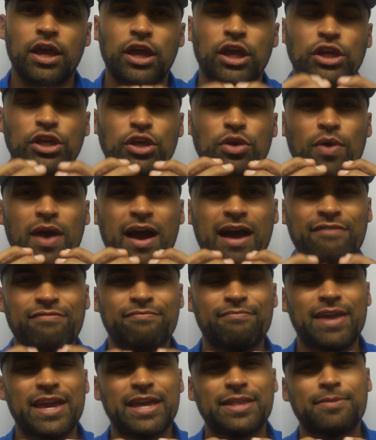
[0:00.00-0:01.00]
you
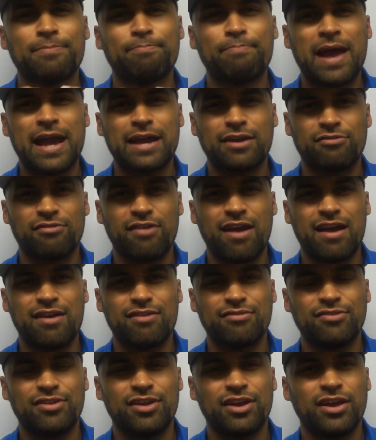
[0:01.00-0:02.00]
have me in the
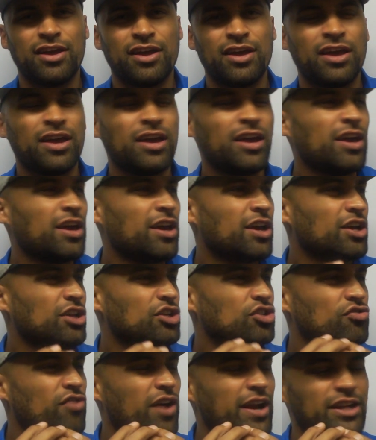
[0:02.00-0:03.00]
background
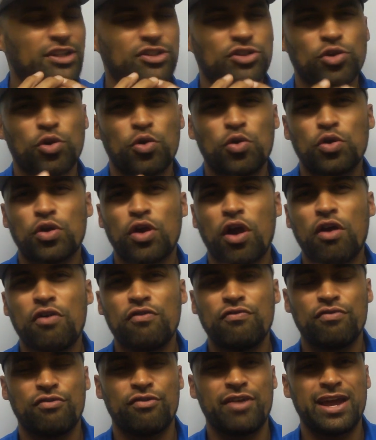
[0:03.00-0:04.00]
trying to talk
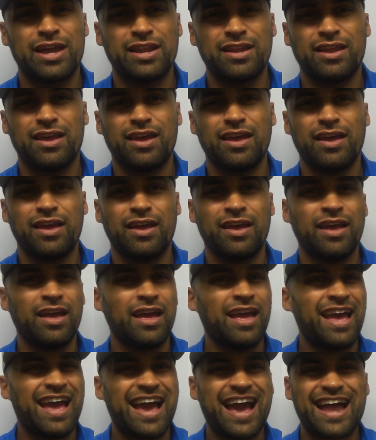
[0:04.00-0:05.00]
over it,
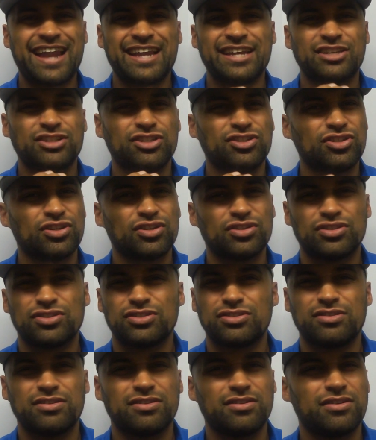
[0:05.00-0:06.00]
and it's
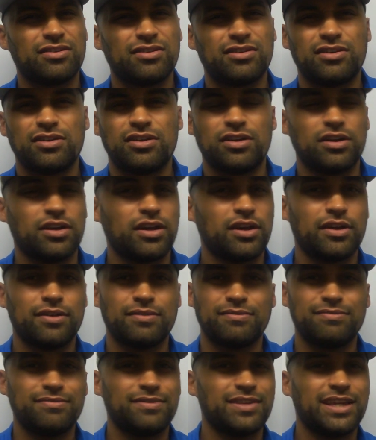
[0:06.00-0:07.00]
just,
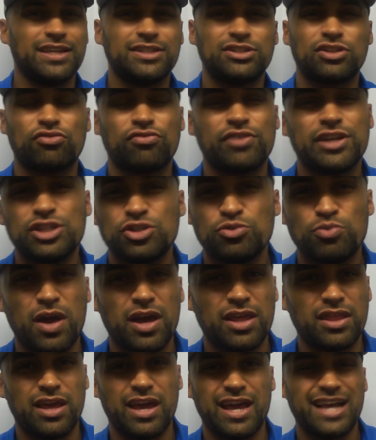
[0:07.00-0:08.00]
it's
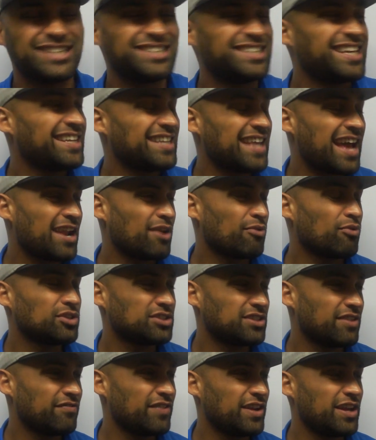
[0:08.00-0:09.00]
cringeworthy. I sit down and
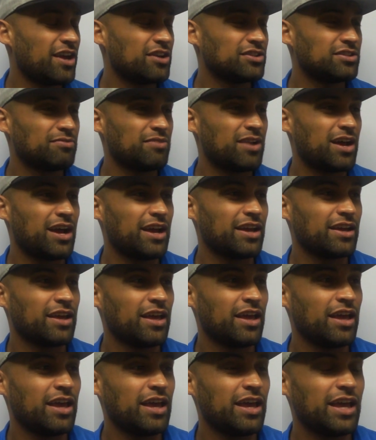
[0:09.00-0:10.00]
watch them videos, I'm like,
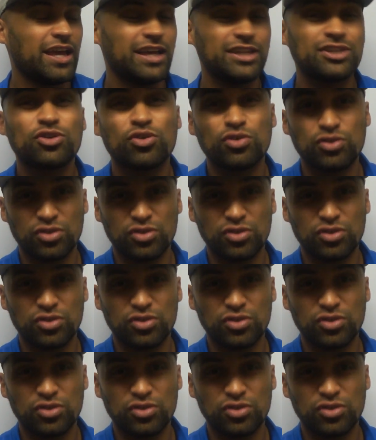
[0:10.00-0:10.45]
it's good